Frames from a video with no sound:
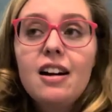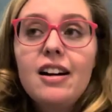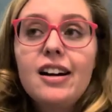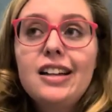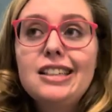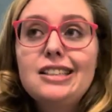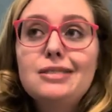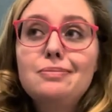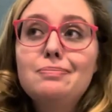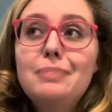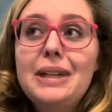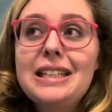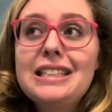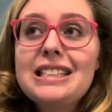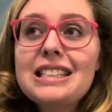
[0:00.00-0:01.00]
um,
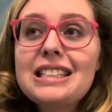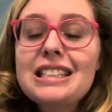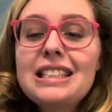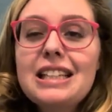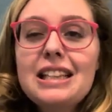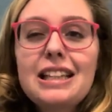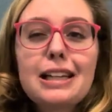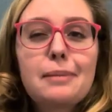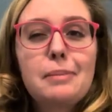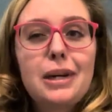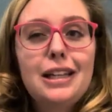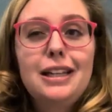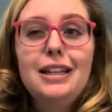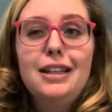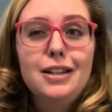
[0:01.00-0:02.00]
basically like
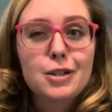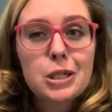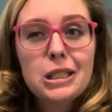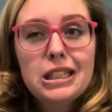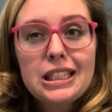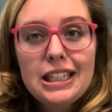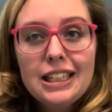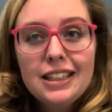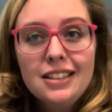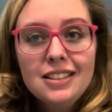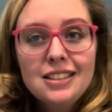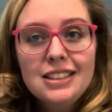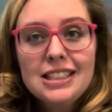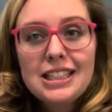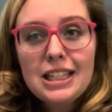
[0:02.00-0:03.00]
my yearly
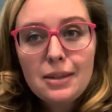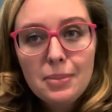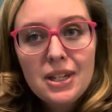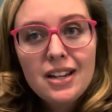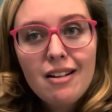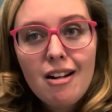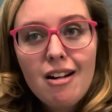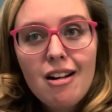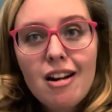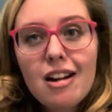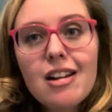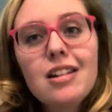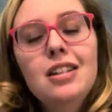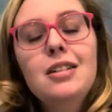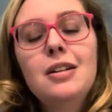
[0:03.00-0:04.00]
TBR.